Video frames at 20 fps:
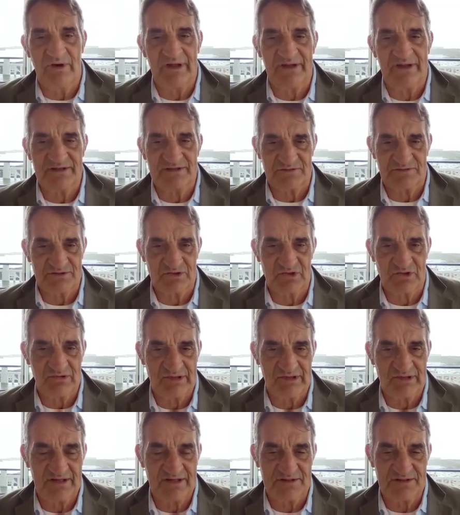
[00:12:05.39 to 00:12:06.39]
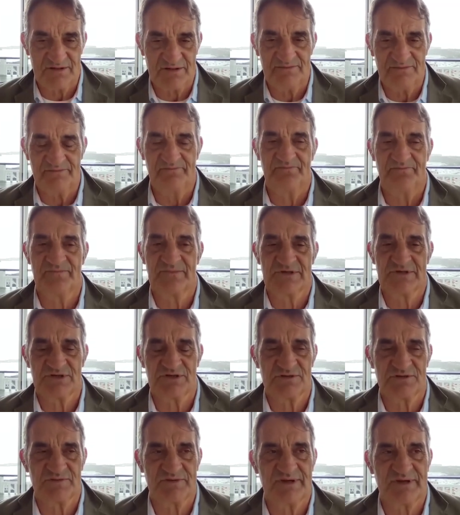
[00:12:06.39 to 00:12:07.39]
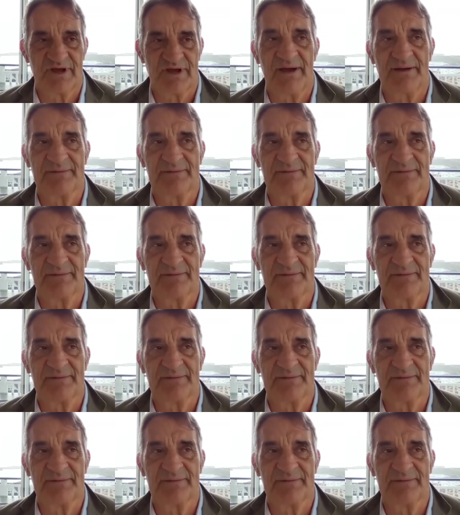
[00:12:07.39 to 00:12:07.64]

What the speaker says: where this was created, excuse me,